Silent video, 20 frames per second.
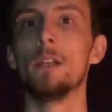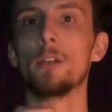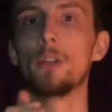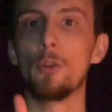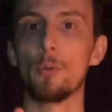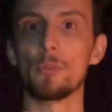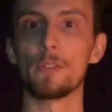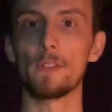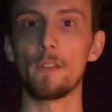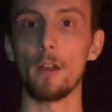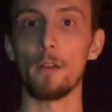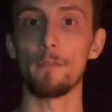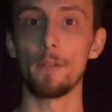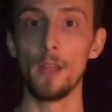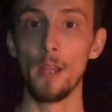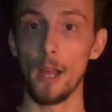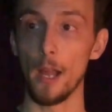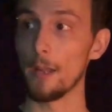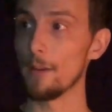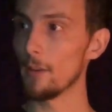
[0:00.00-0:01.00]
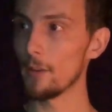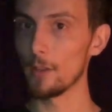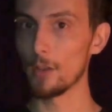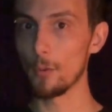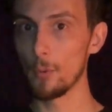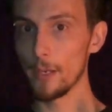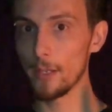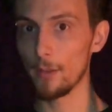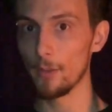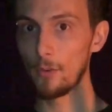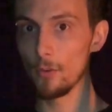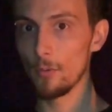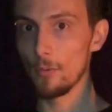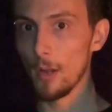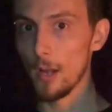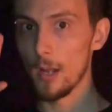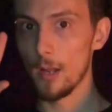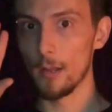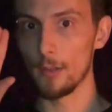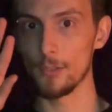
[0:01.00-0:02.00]
Cool stuff. Another quick little,
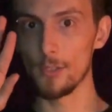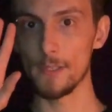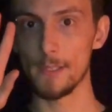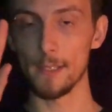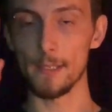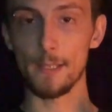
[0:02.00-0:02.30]
just